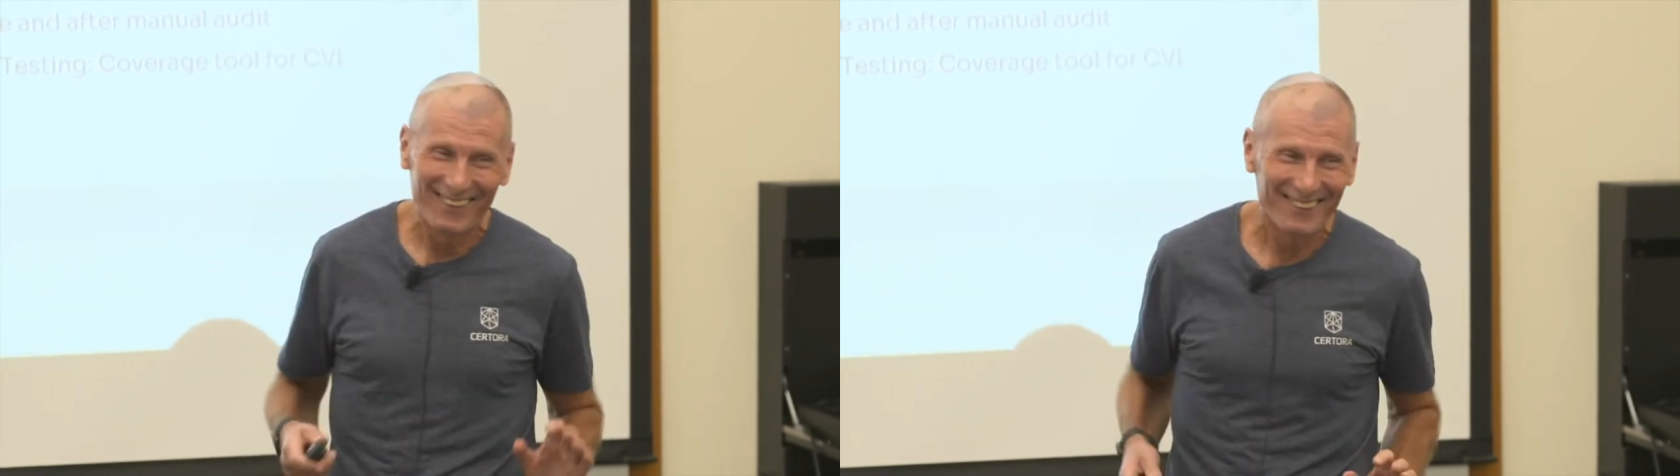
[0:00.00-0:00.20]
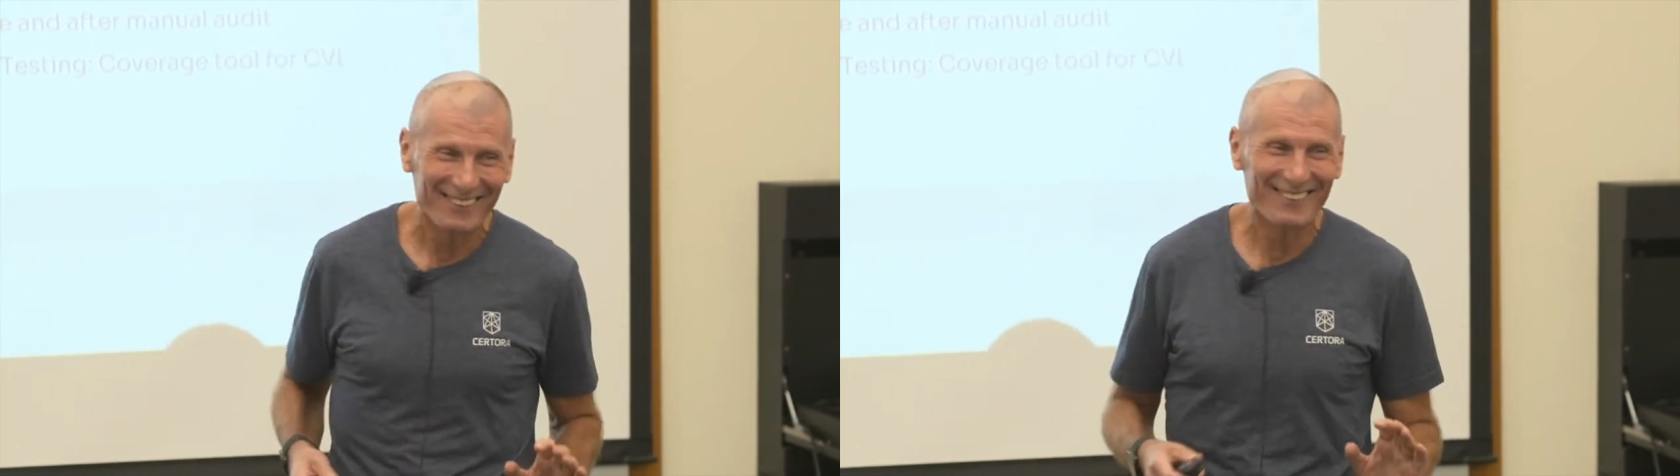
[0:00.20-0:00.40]

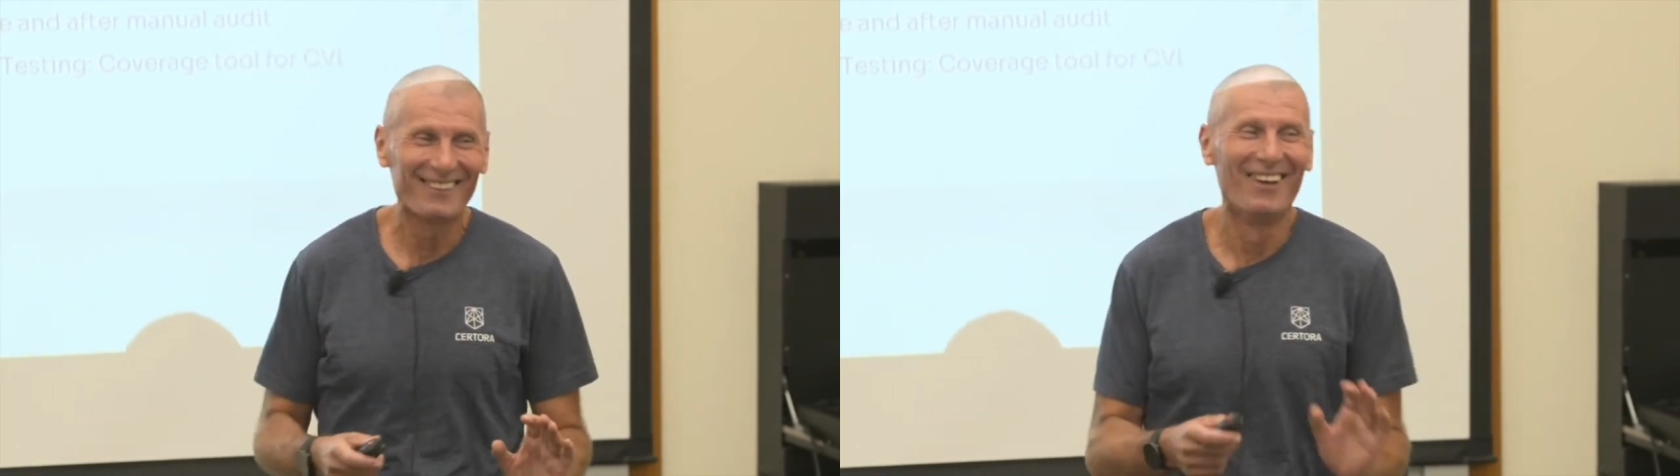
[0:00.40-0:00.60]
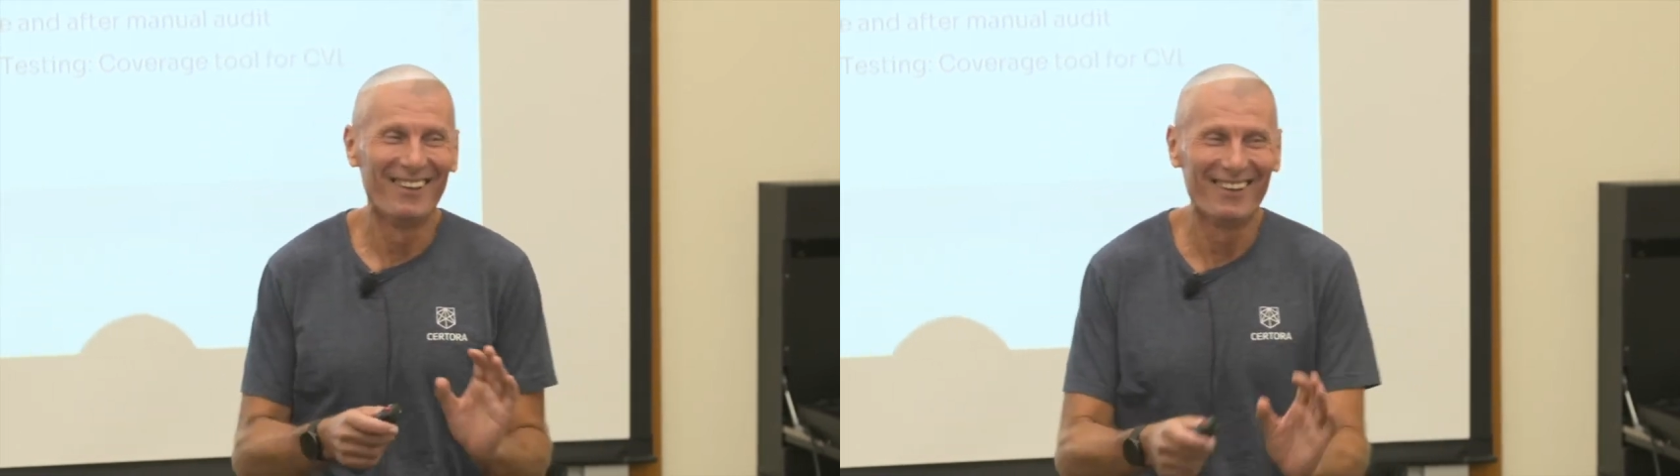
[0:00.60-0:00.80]
This
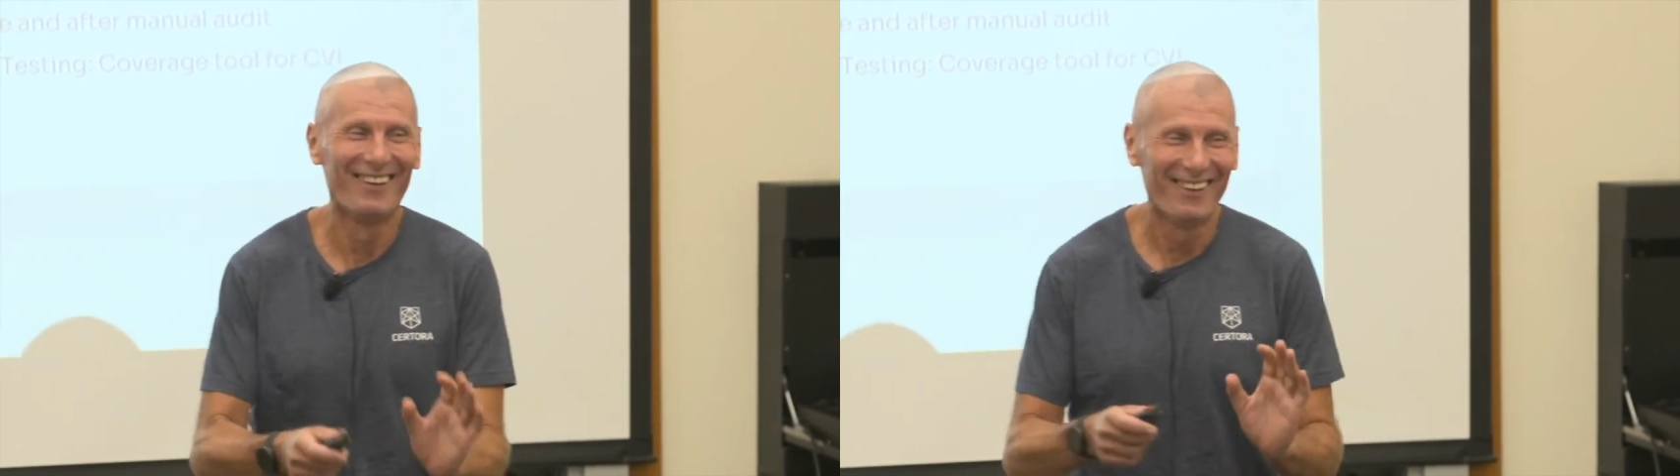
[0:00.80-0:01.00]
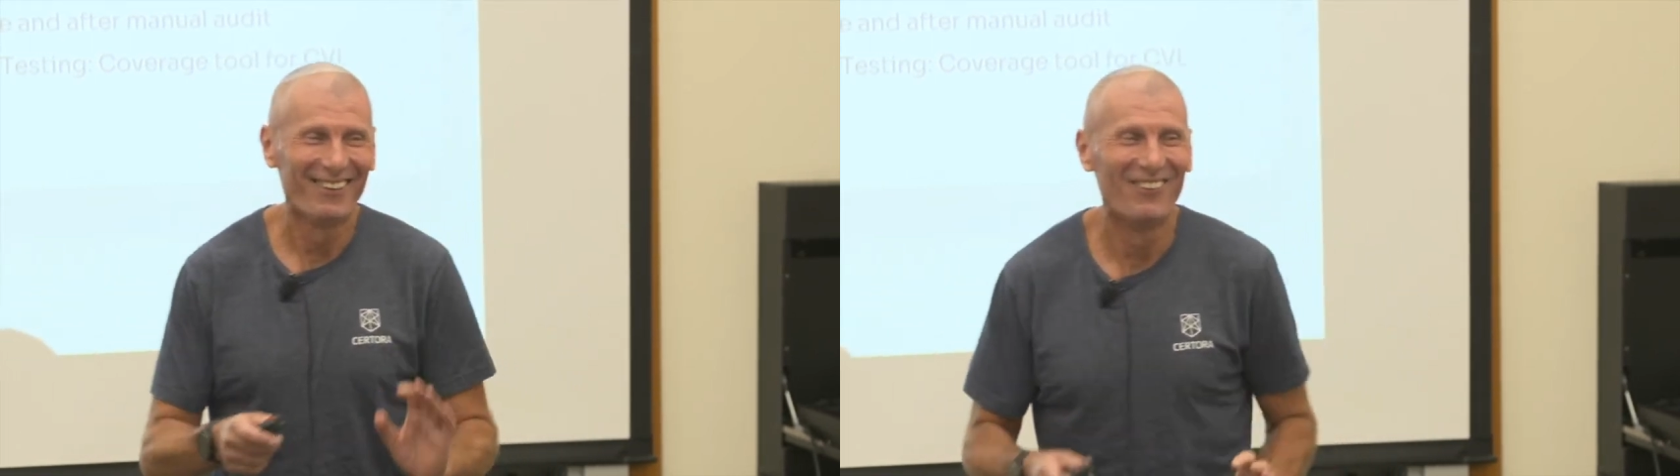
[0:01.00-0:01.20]
is
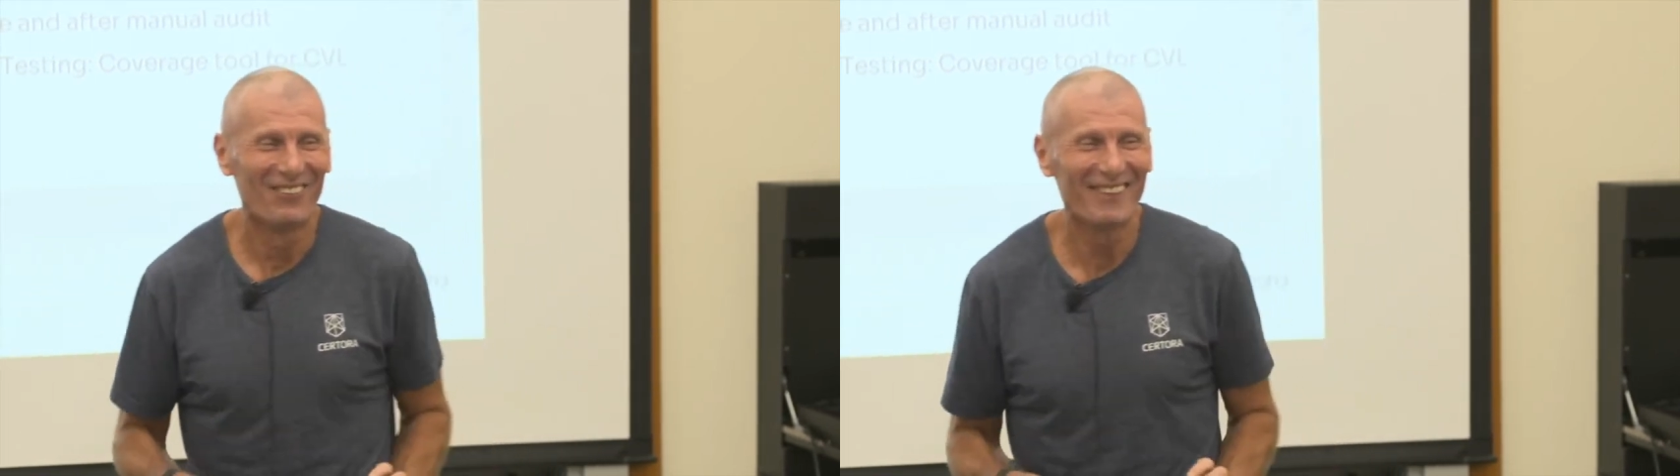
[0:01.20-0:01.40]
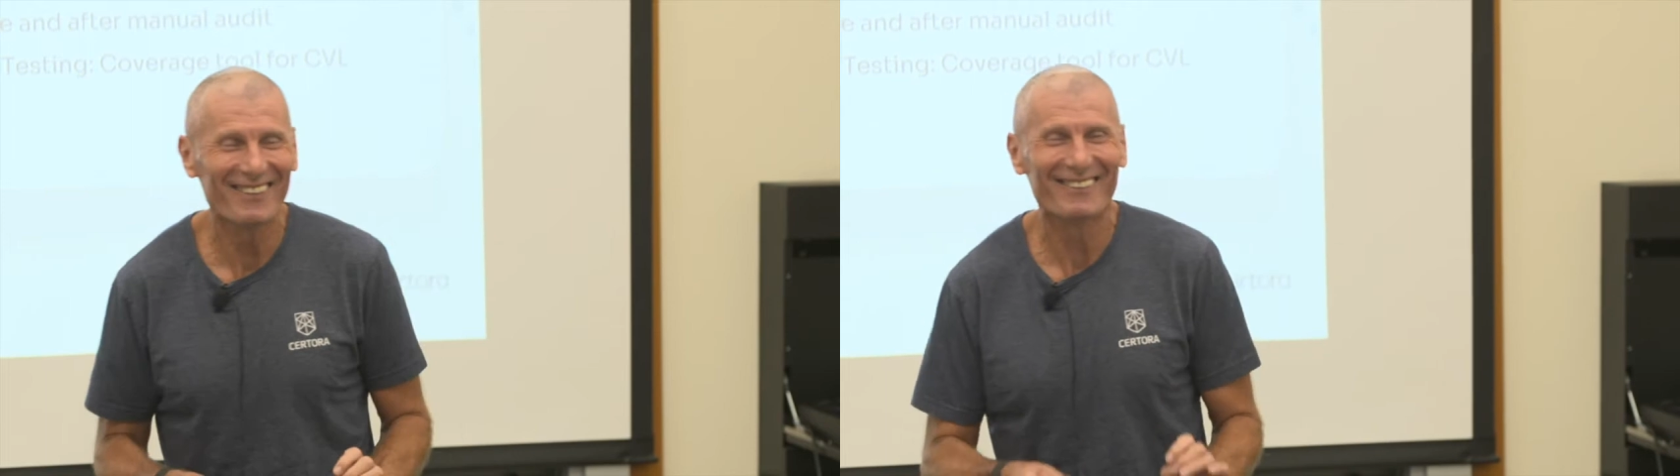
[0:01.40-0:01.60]

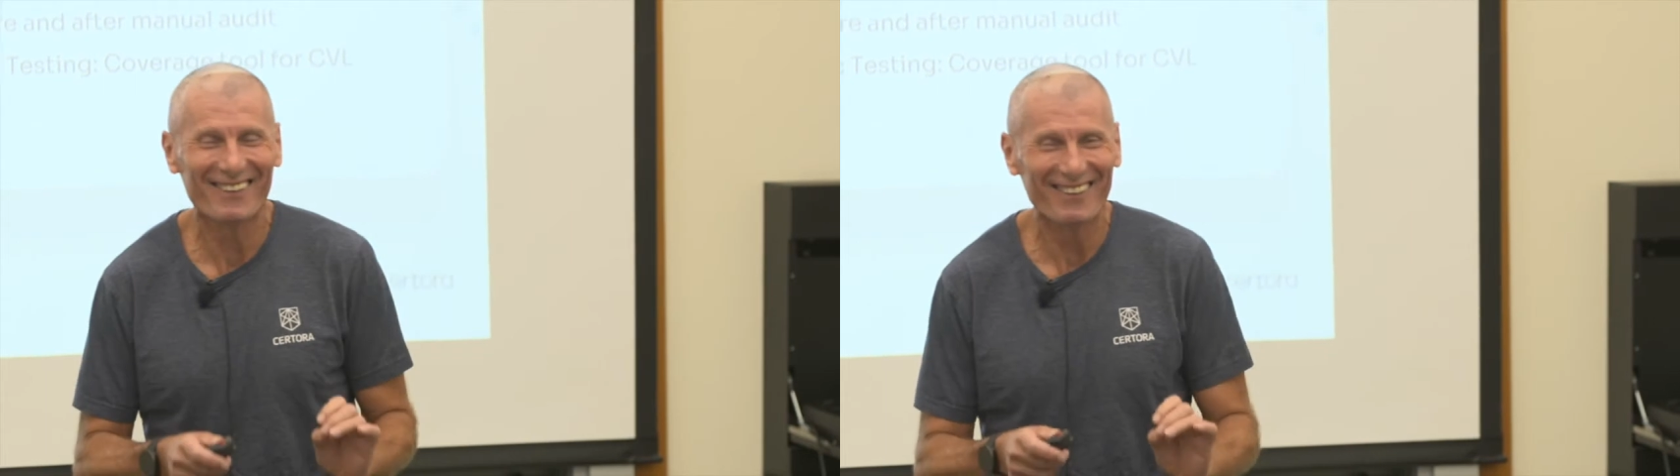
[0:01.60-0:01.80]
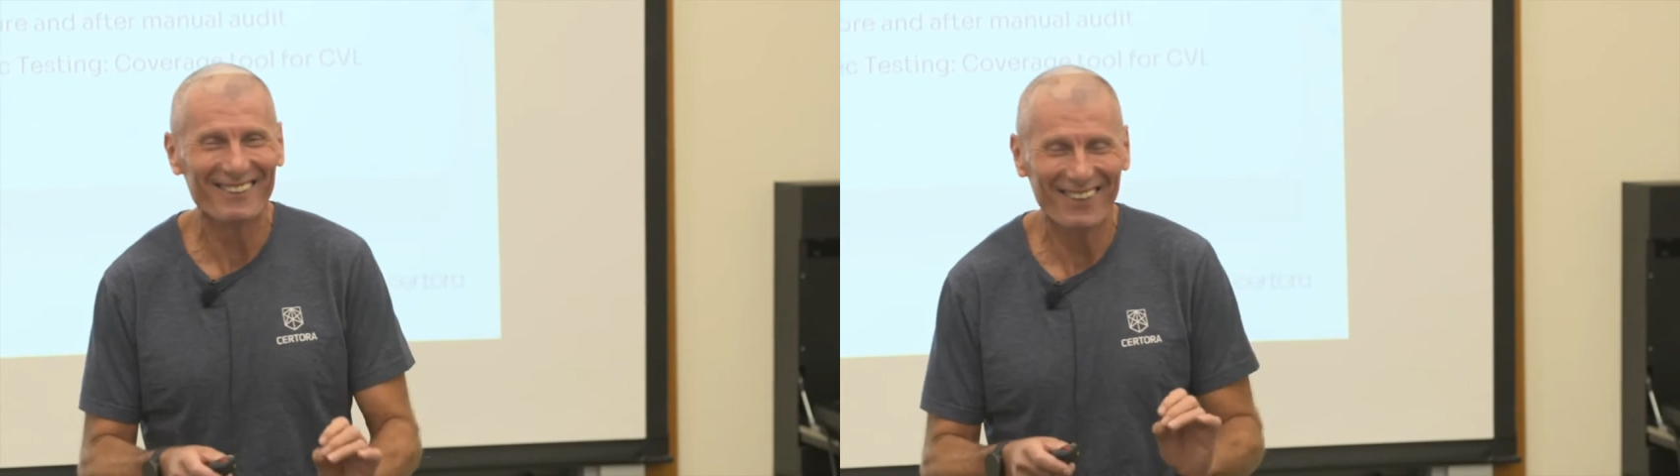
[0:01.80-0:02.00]
pretty
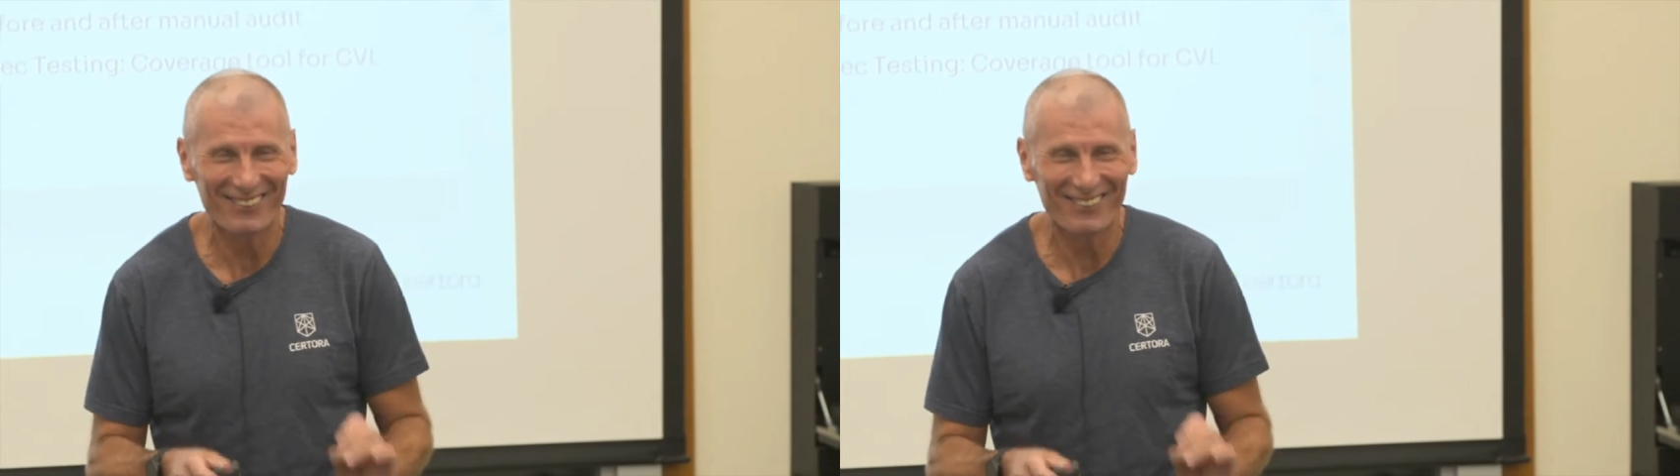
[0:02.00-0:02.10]
scary,